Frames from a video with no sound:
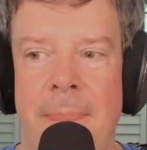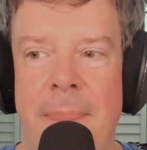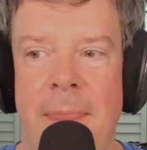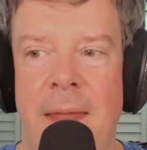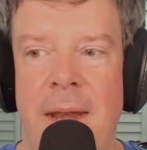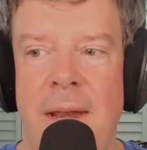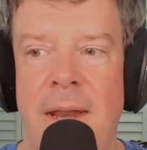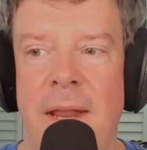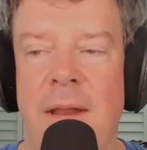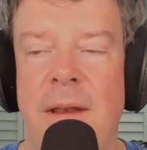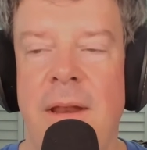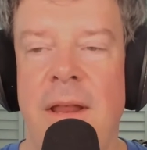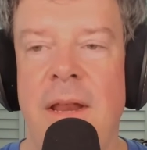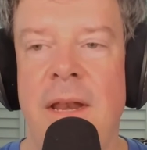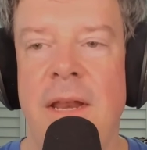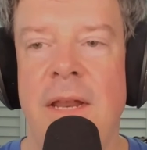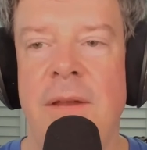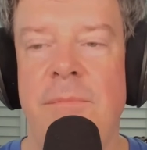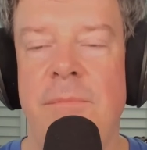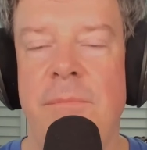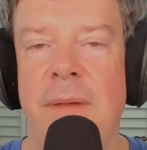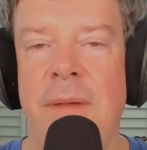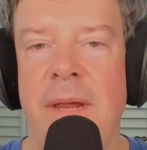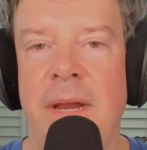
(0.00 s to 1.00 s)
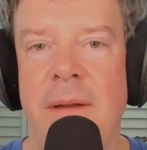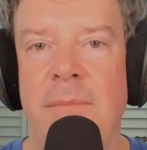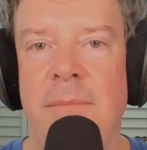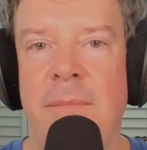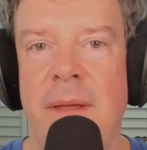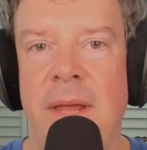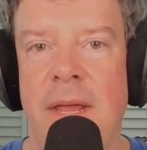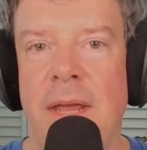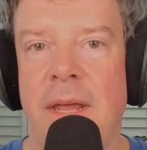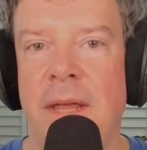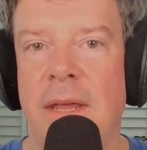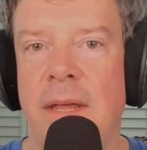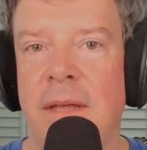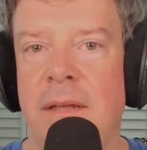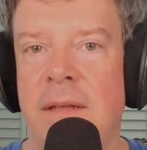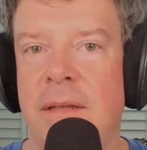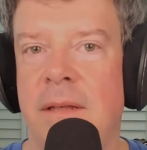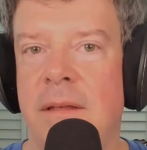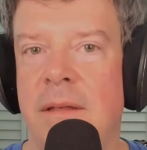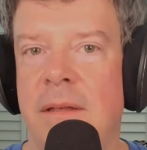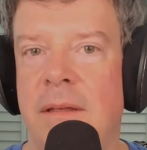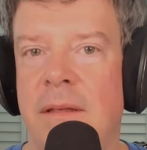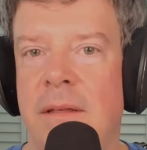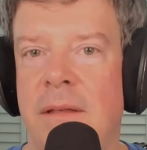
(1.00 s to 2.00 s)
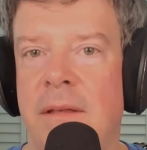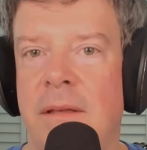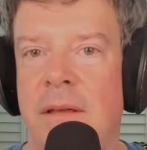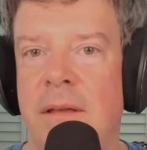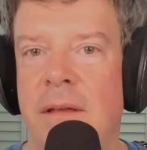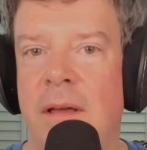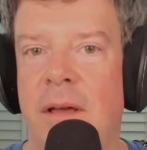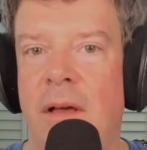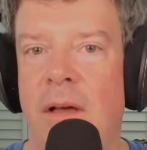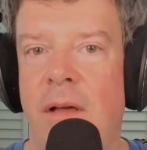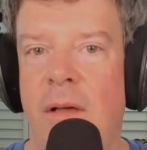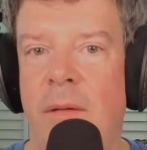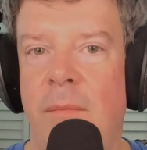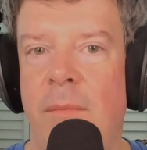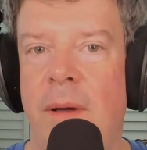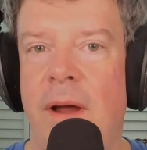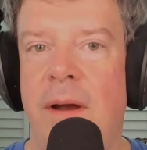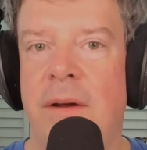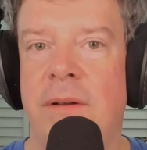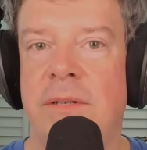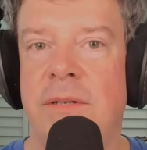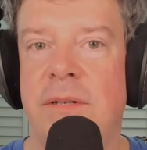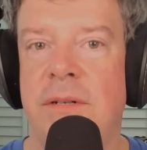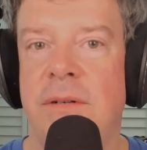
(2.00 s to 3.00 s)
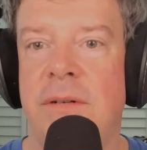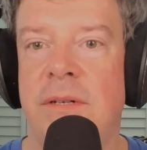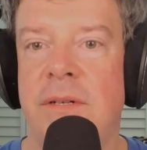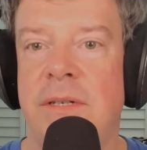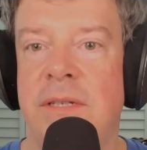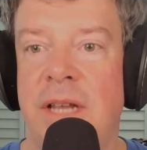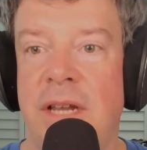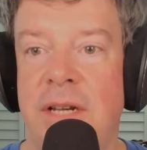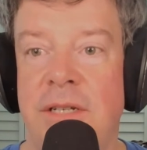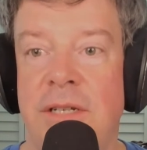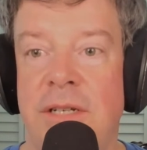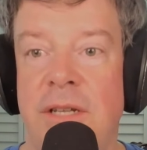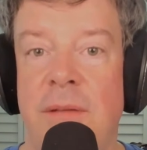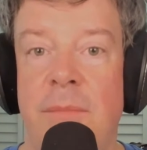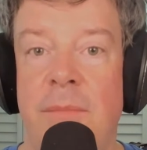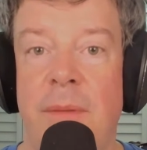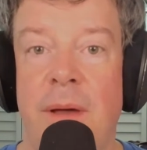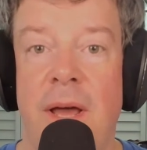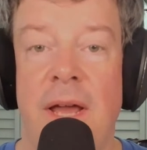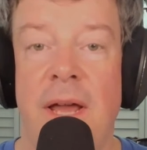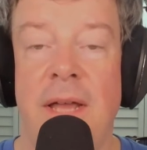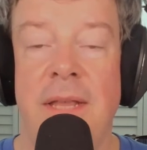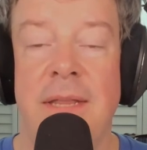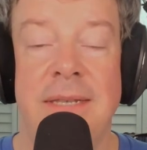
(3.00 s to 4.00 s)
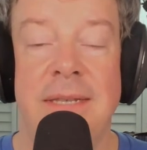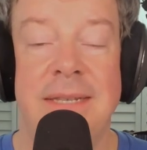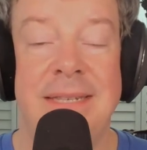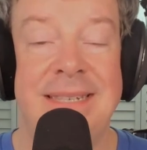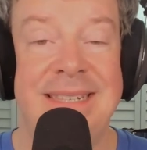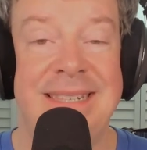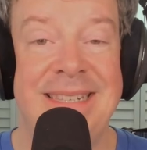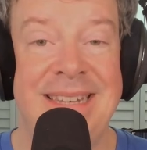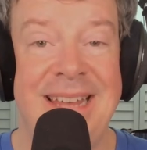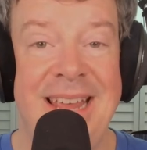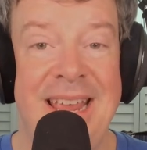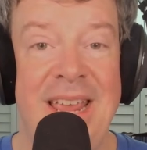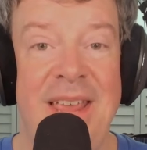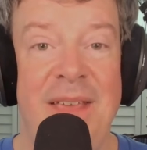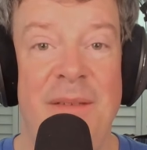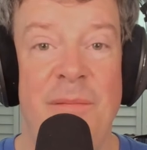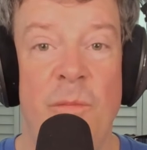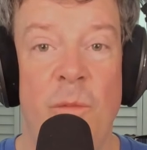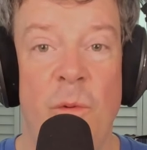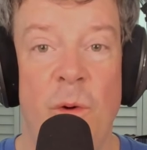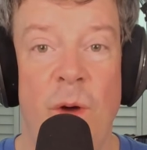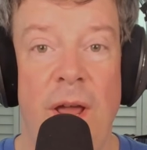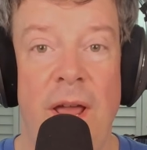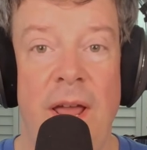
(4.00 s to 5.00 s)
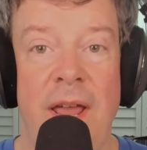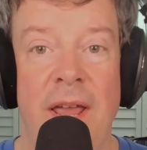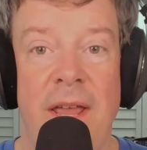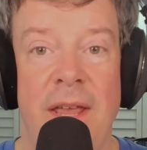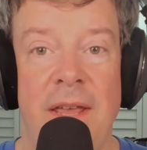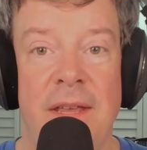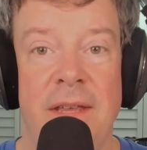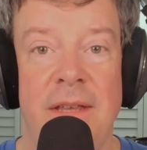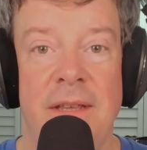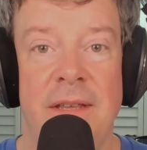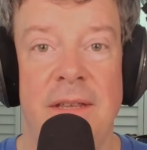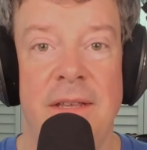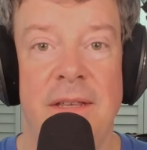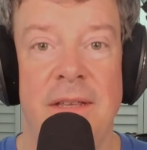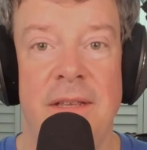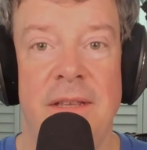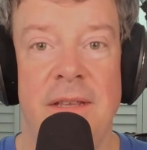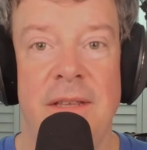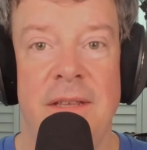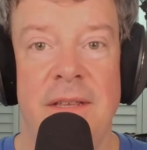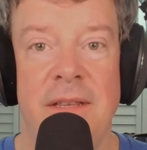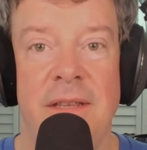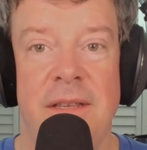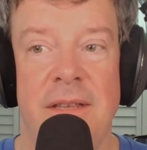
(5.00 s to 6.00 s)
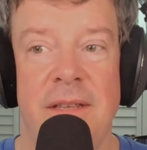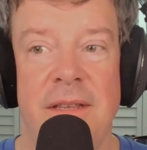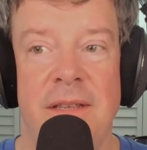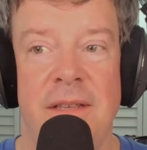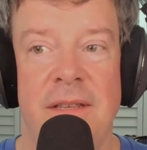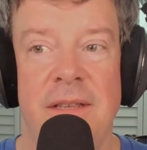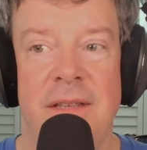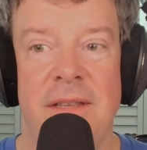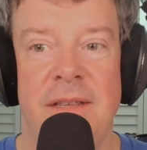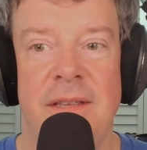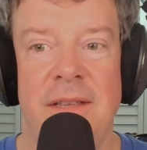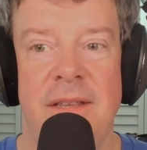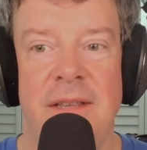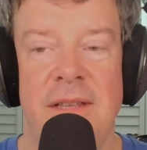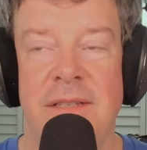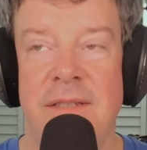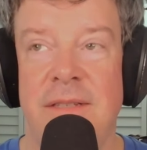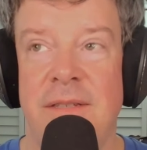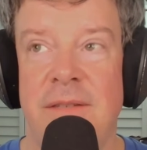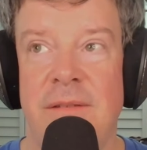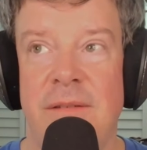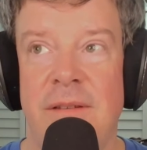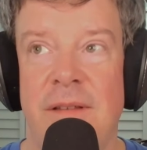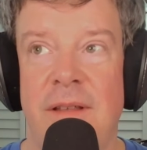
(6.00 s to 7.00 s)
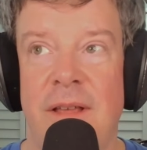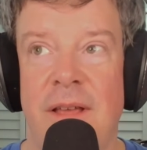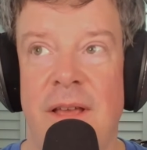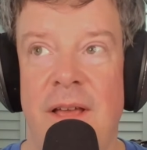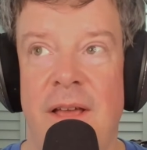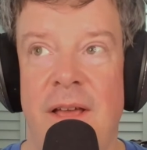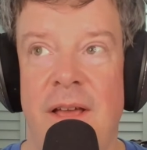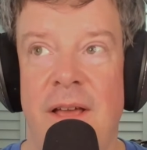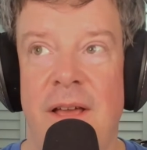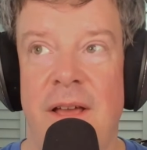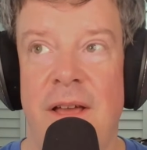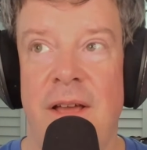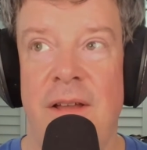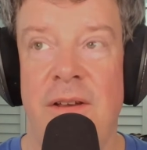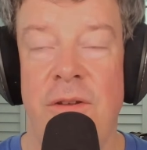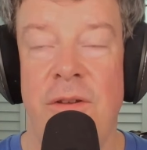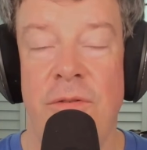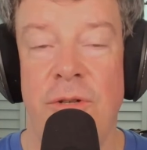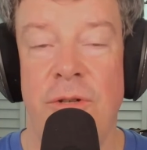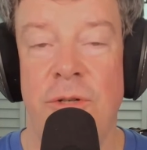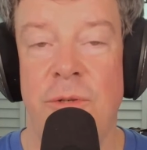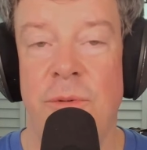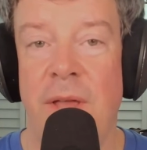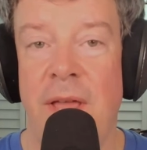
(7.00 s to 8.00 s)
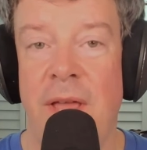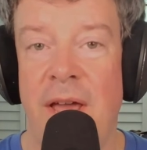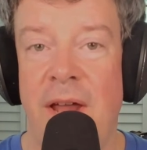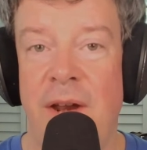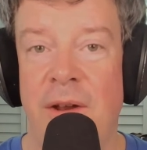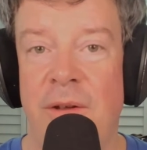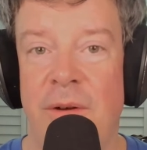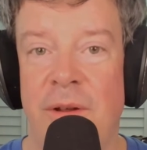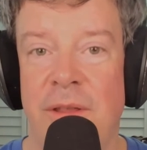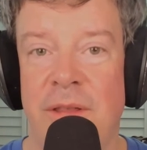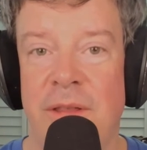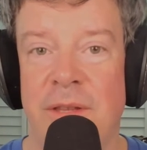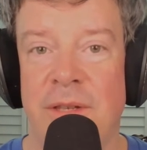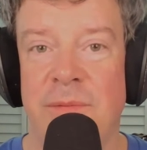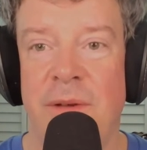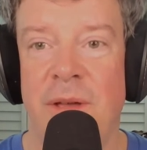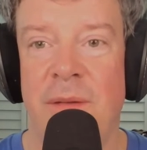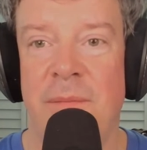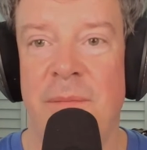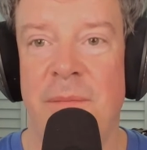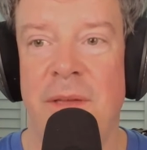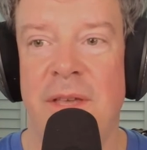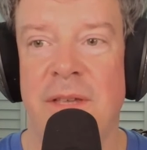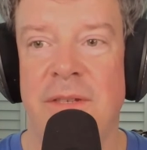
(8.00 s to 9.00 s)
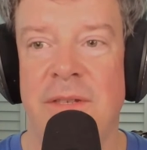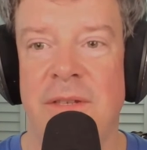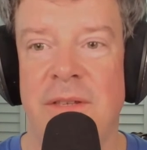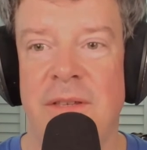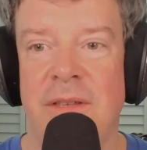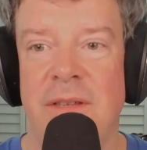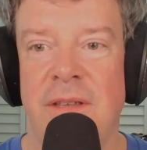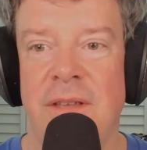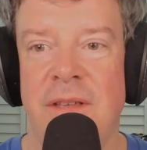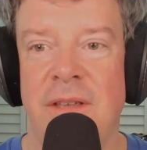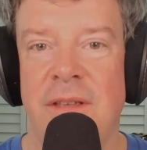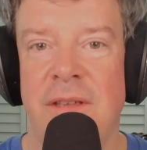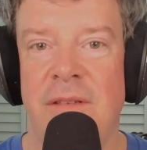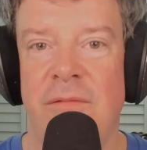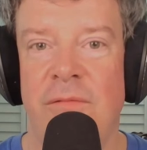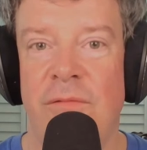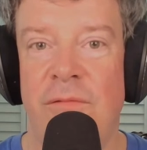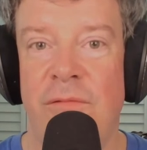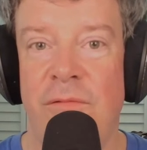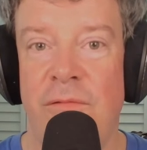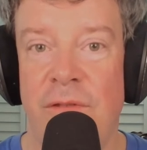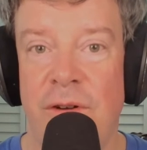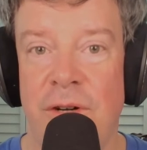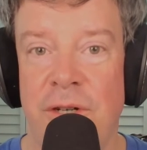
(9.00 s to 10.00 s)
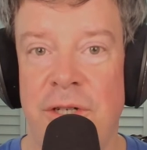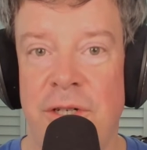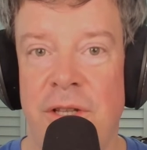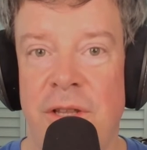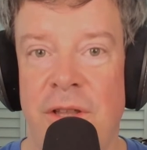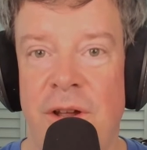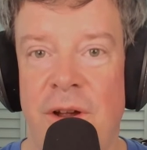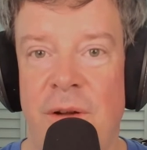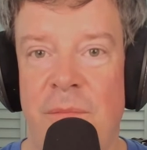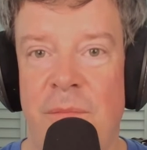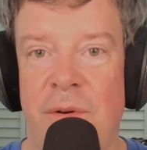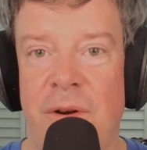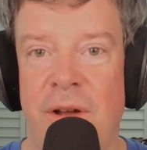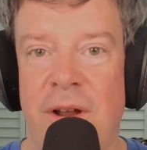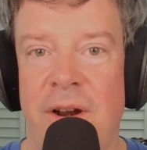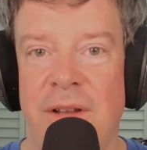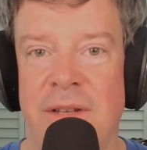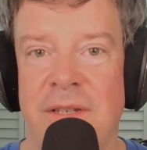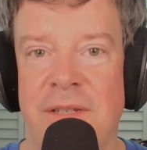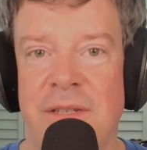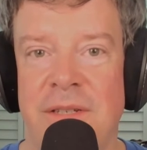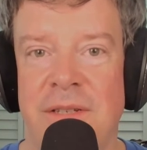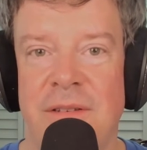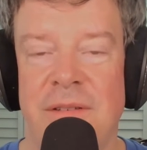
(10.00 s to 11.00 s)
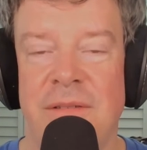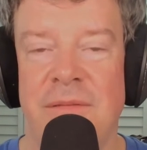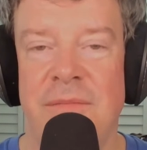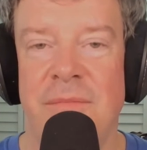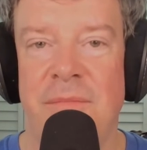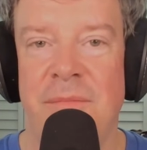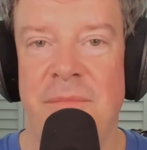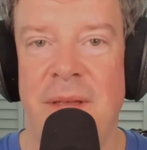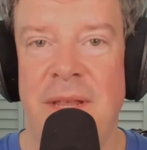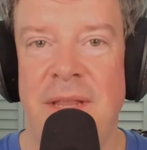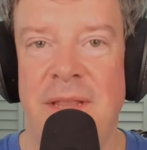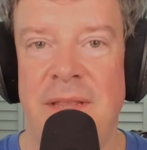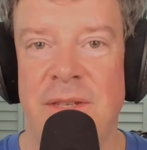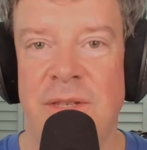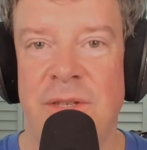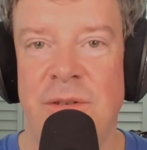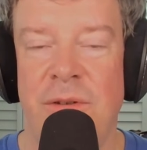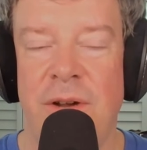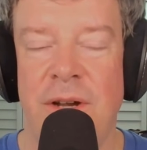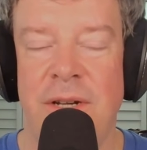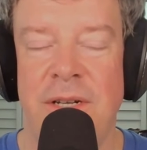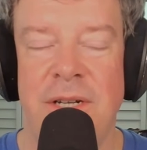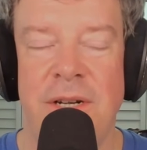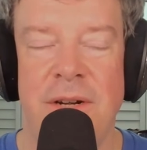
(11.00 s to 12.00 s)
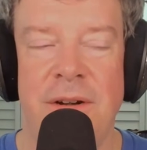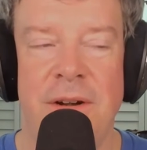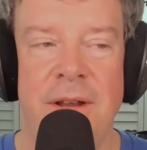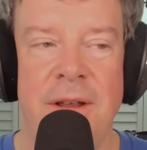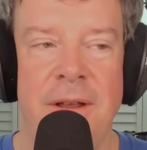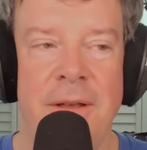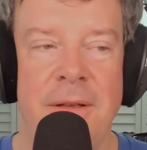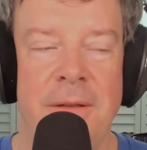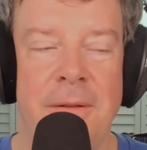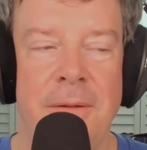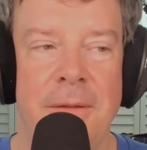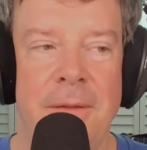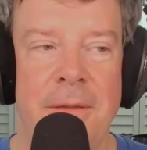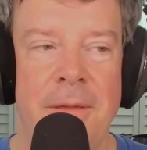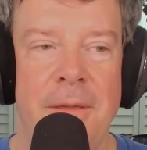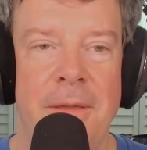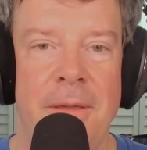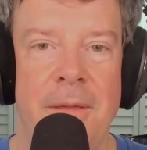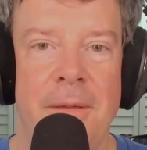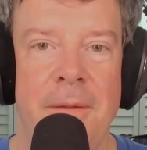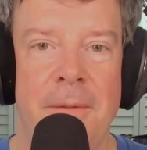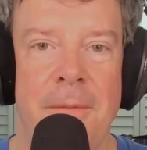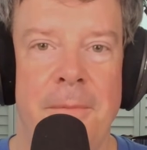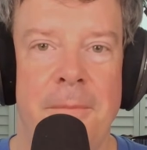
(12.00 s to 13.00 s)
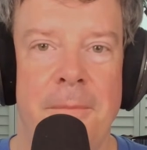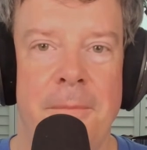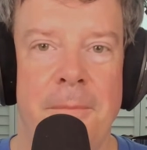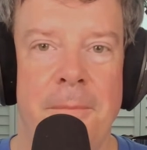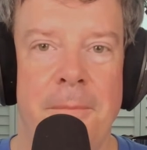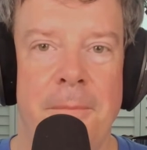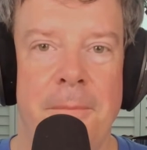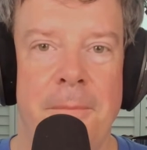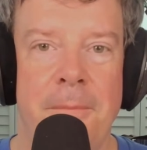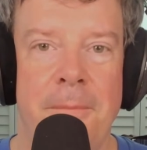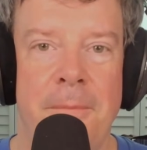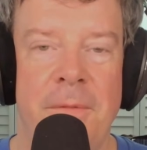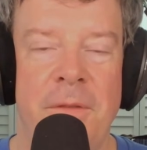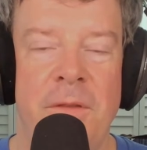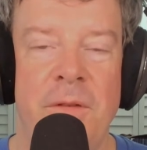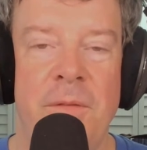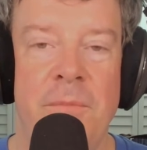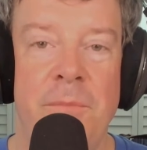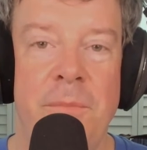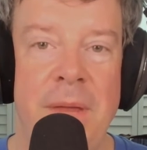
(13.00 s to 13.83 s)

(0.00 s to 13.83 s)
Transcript: And in B2B, all buyers are essentially buying the same way. It's an unusual category this way because virtually all products meet this criteria. So in